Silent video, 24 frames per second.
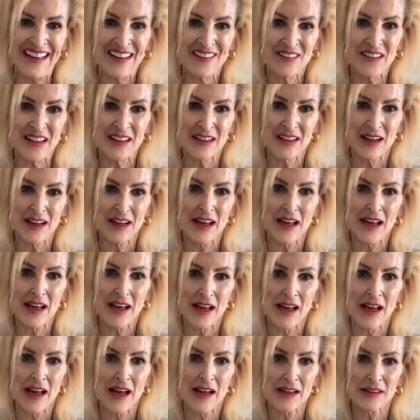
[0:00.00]
that
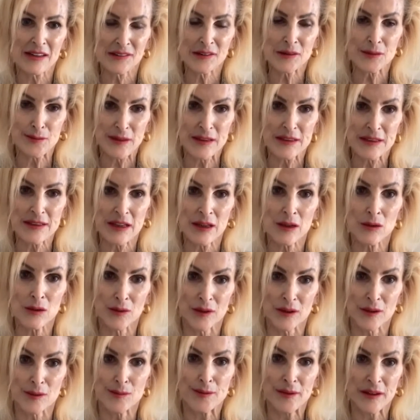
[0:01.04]
has to be dealt
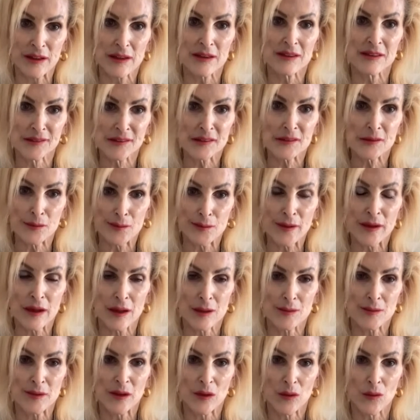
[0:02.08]
with because it's
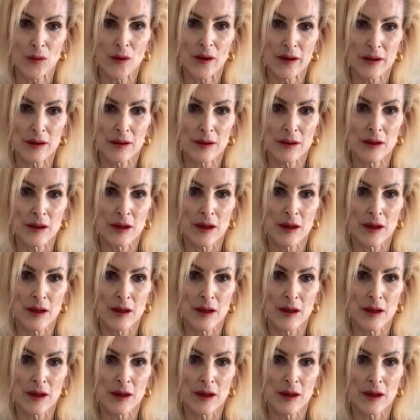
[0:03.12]
becoming quite